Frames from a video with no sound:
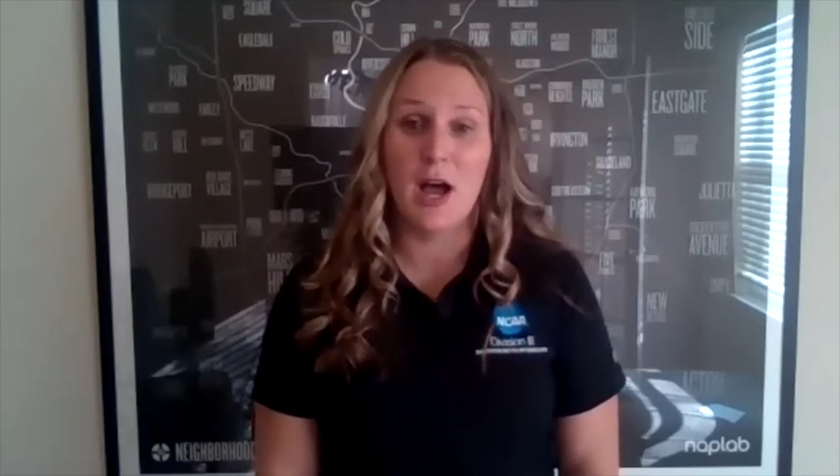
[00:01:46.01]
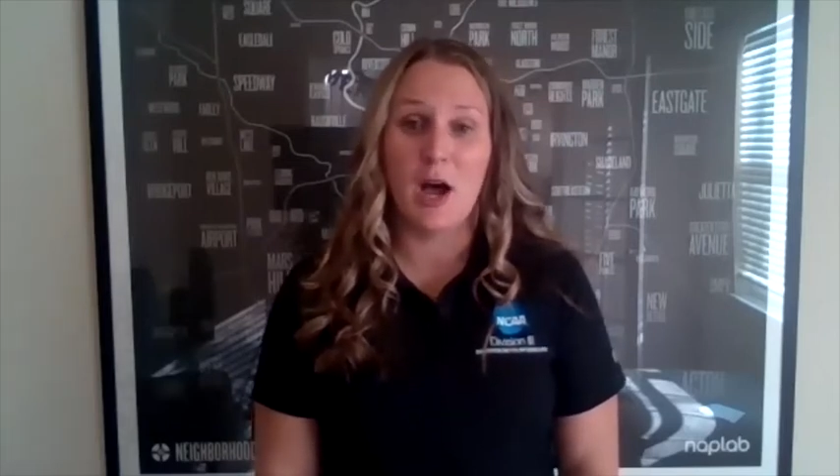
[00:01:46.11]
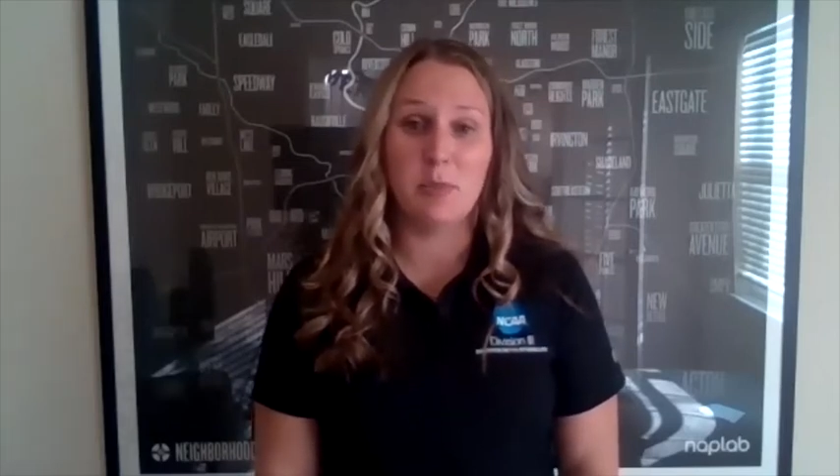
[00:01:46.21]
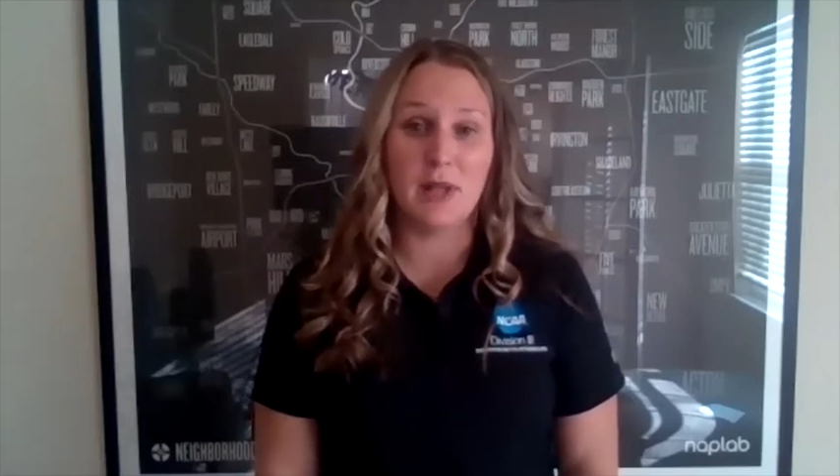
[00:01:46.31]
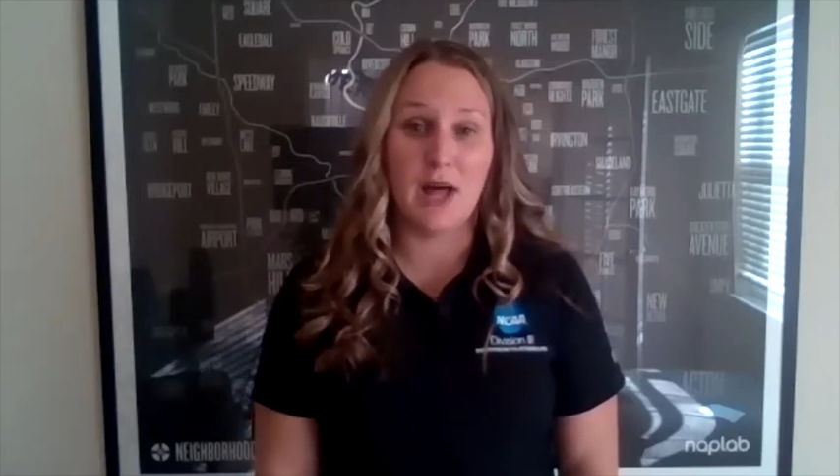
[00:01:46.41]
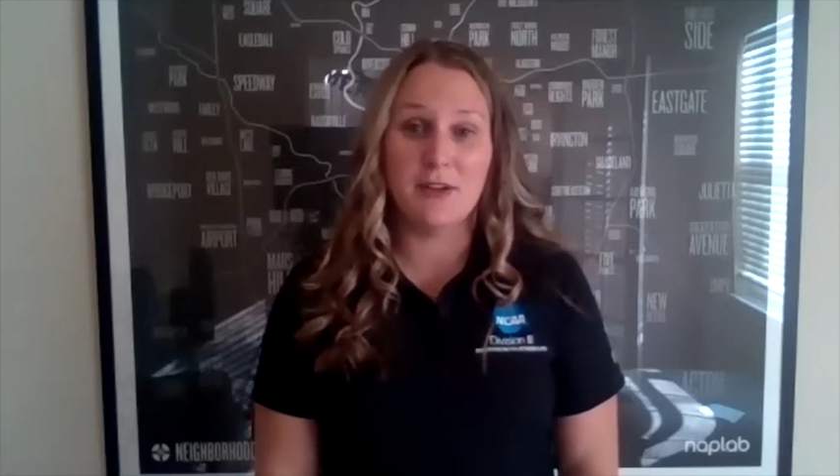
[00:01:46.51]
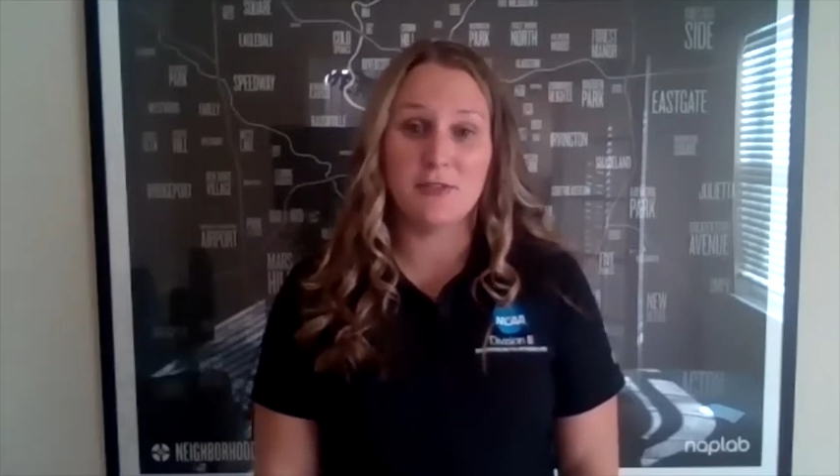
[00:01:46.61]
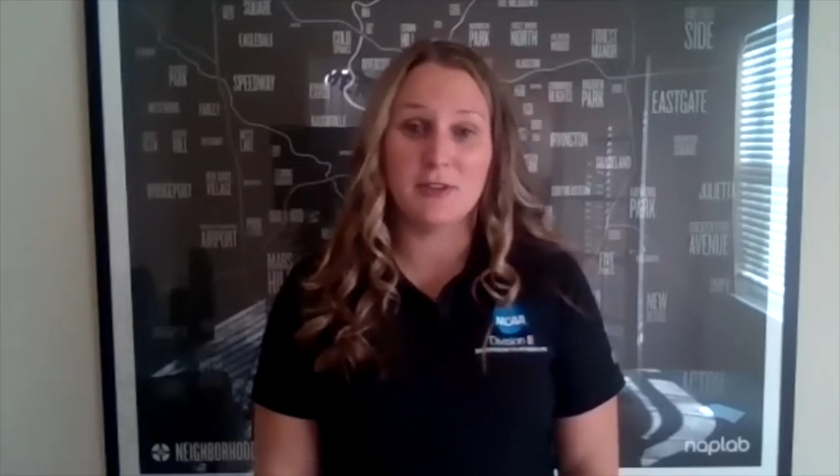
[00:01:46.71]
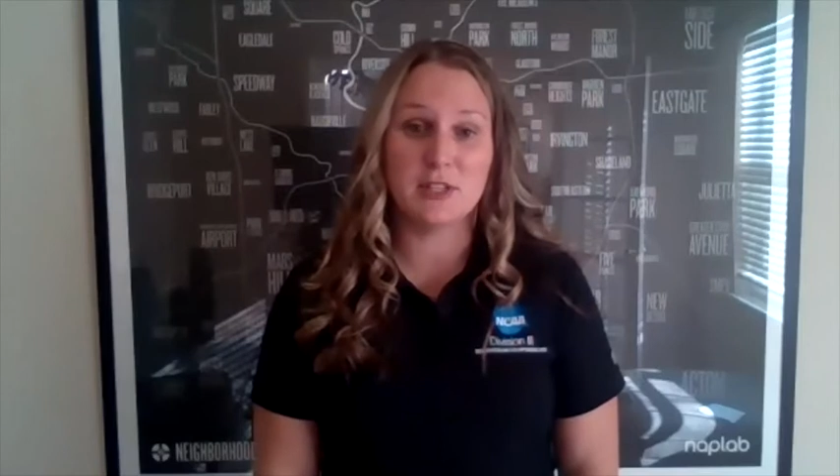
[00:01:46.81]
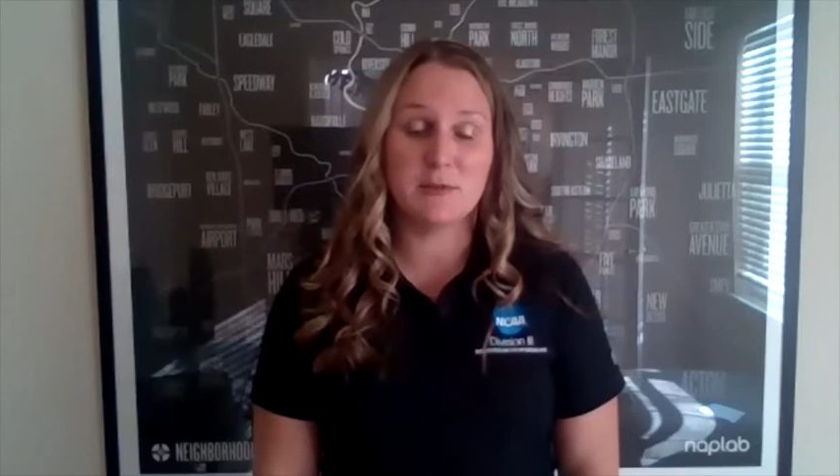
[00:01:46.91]
apply
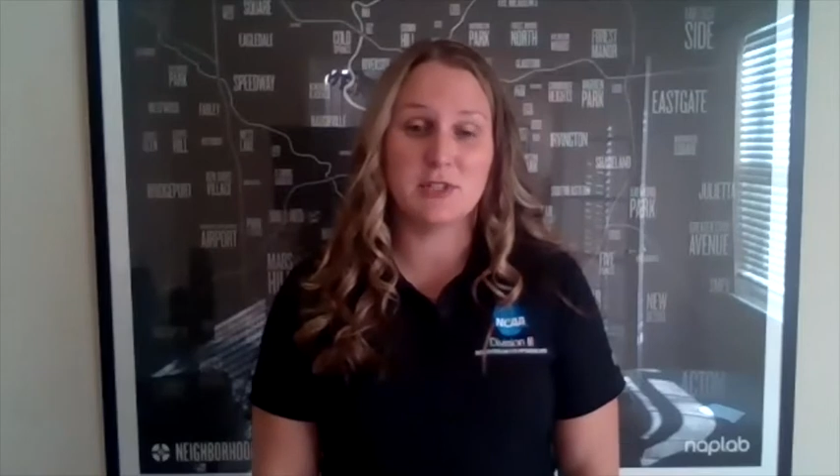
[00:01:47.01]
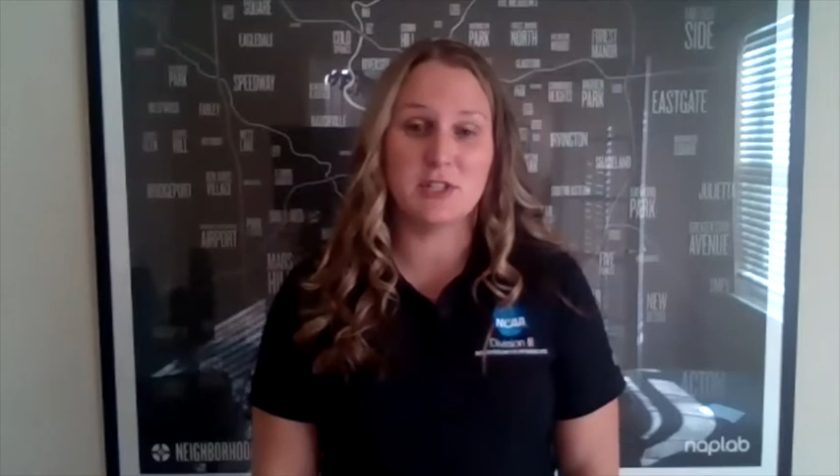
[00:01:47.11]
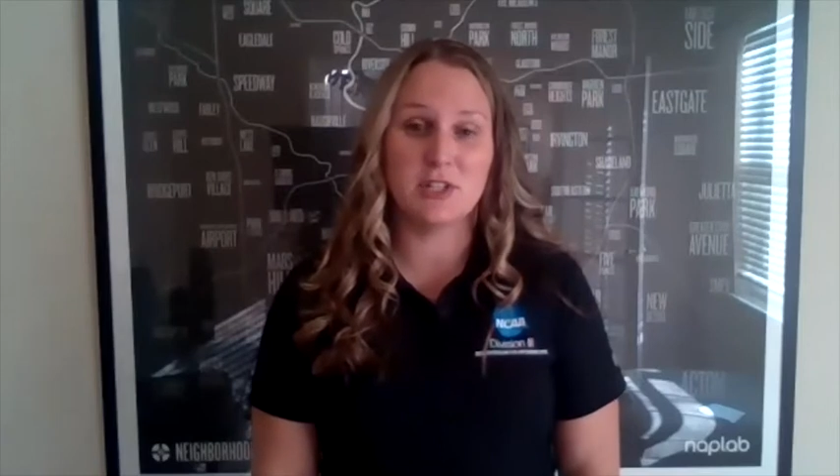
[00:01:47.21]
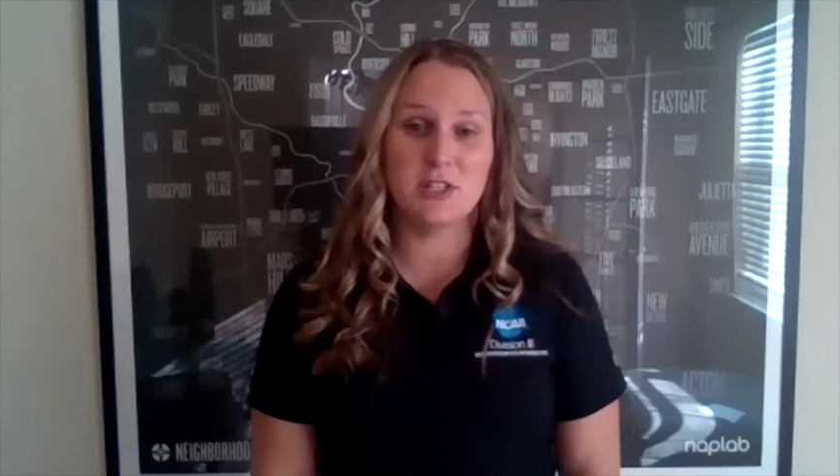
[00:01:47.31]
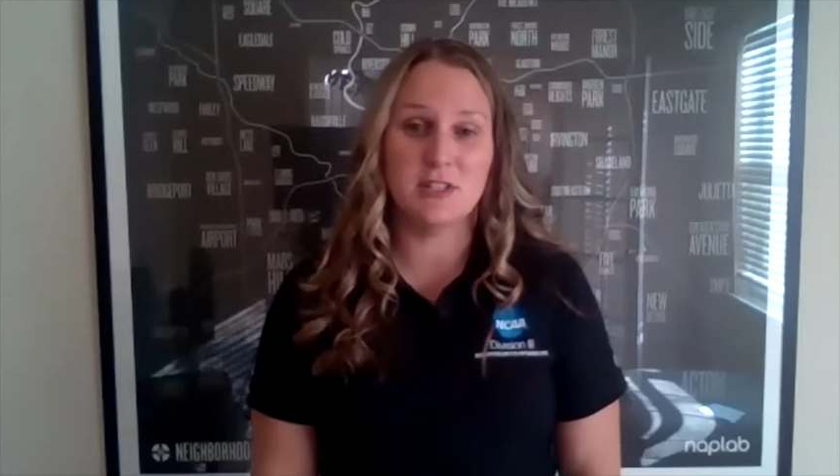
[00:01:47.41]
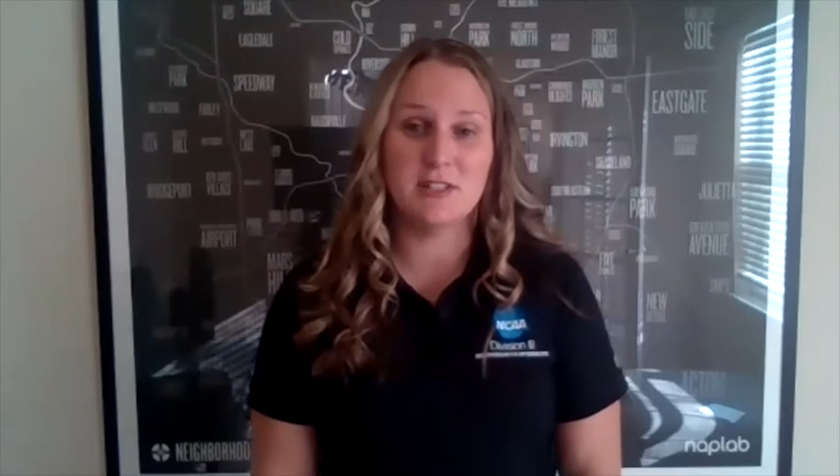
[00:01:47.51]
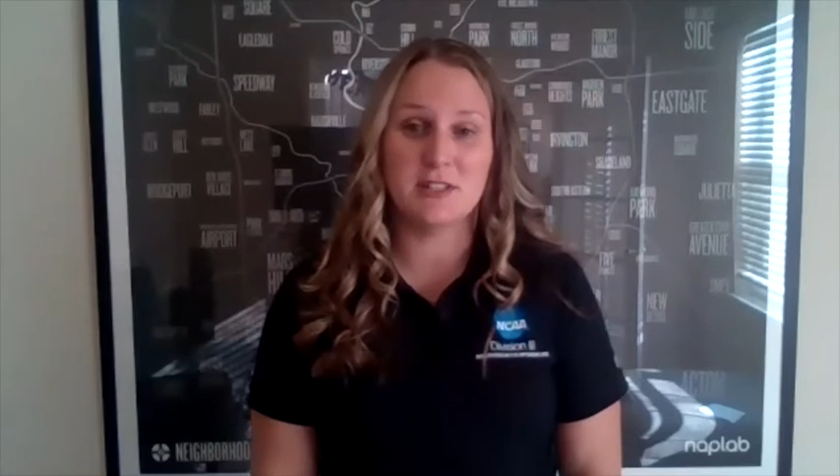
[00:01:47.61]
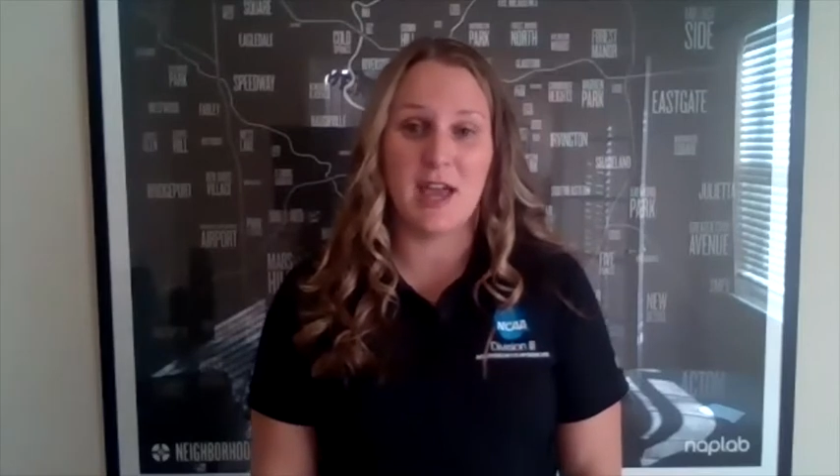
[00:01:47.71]
for these positions